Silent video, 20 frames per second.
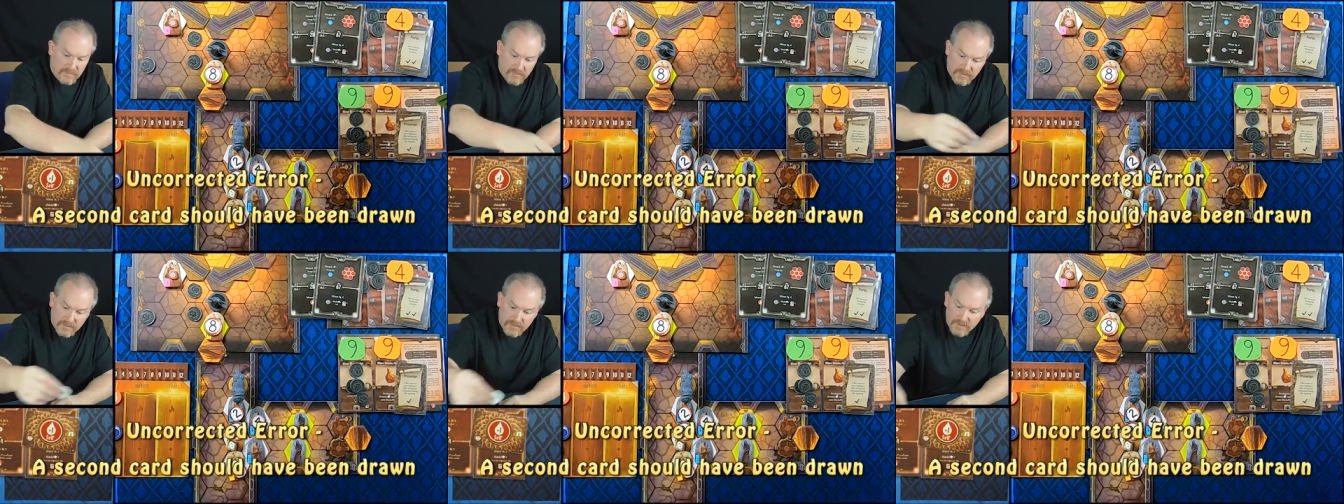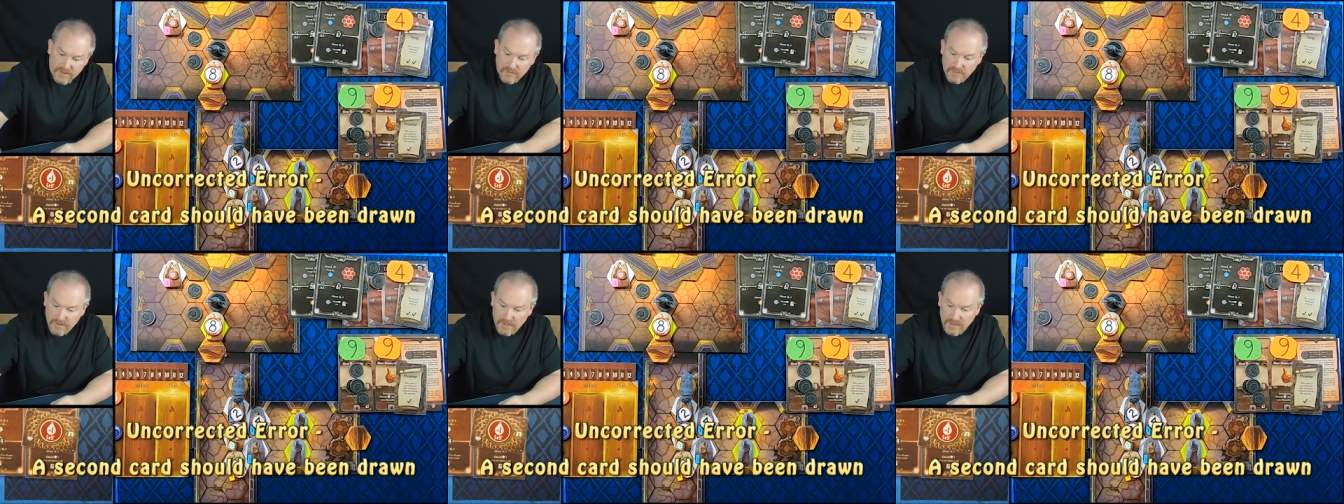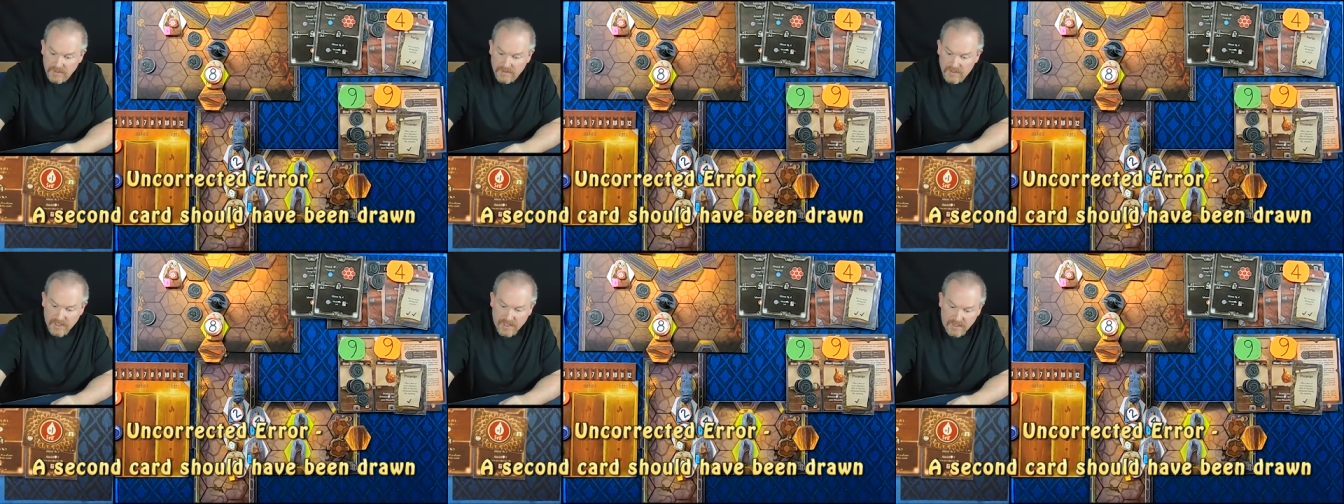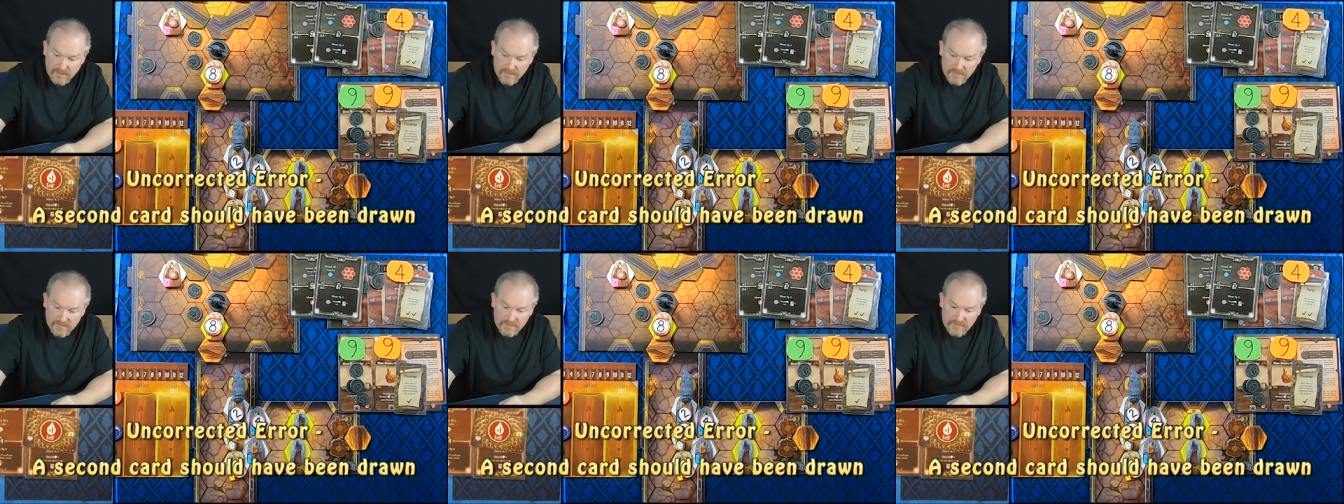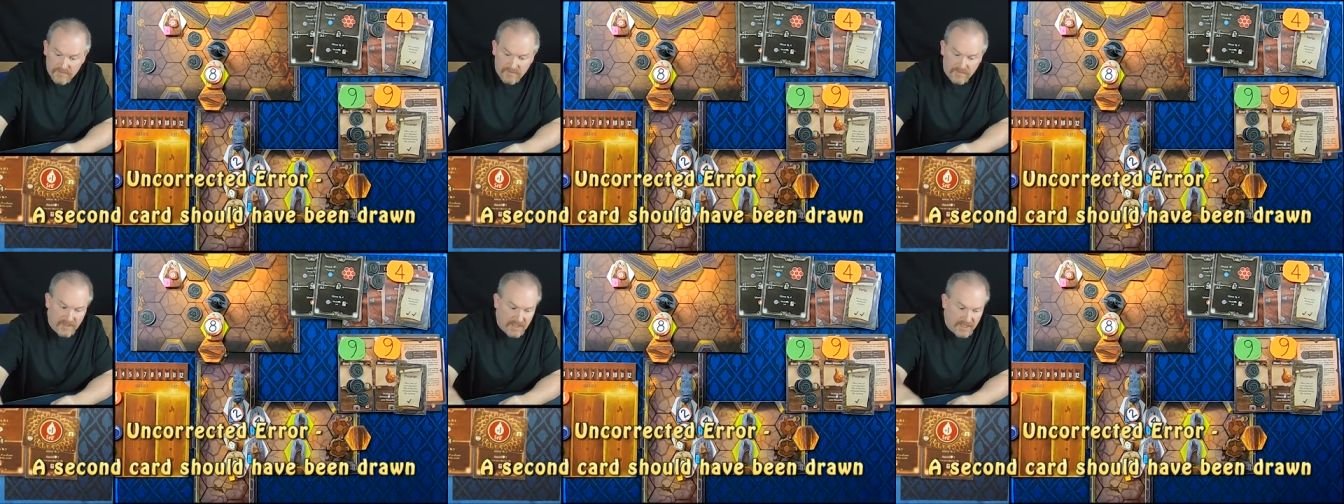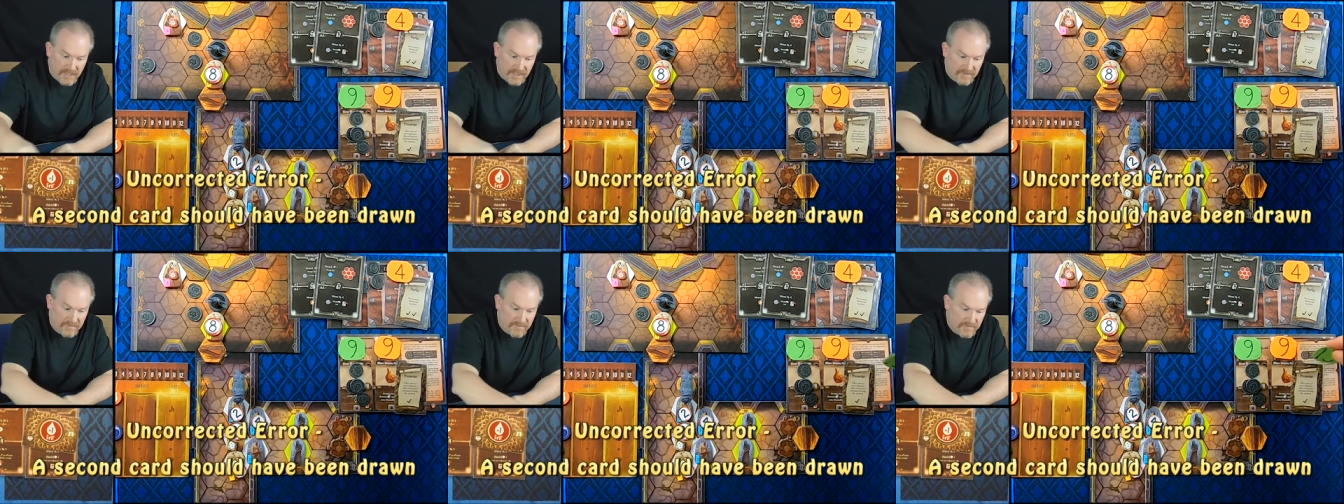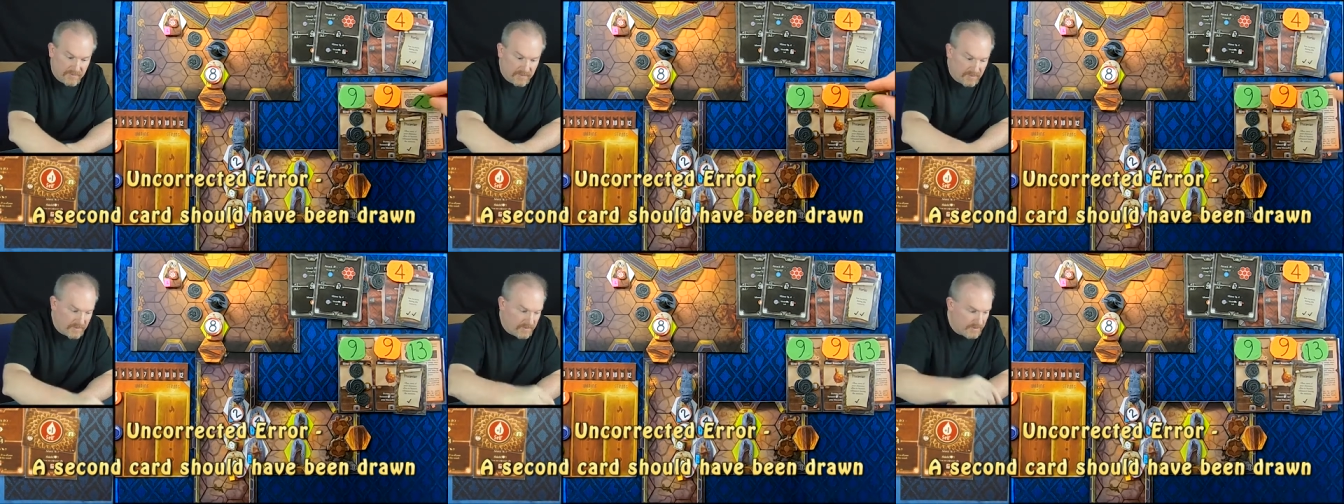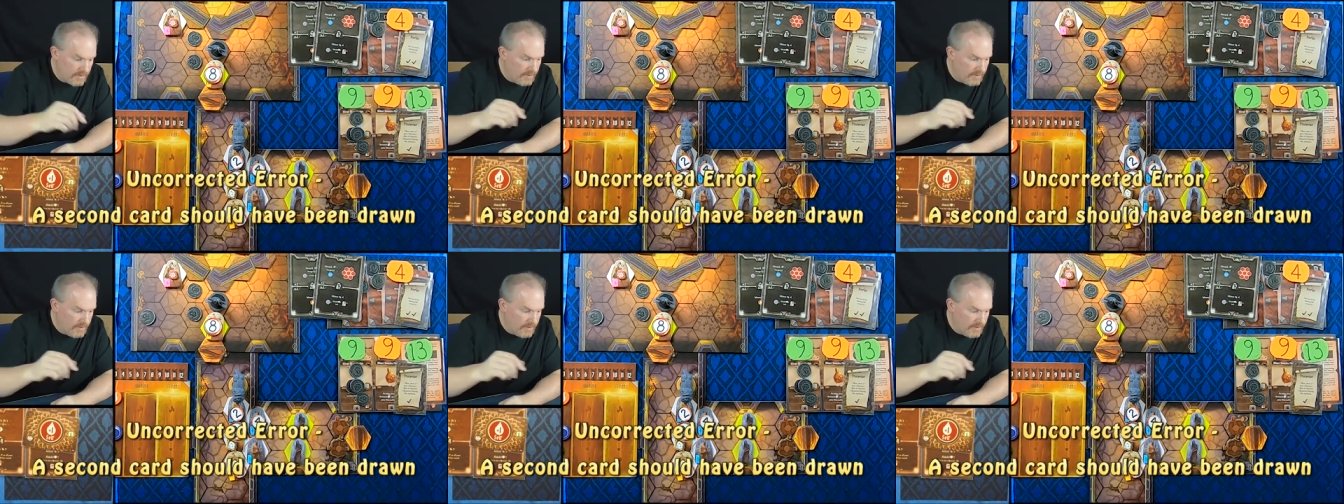It's going to be an attack of 5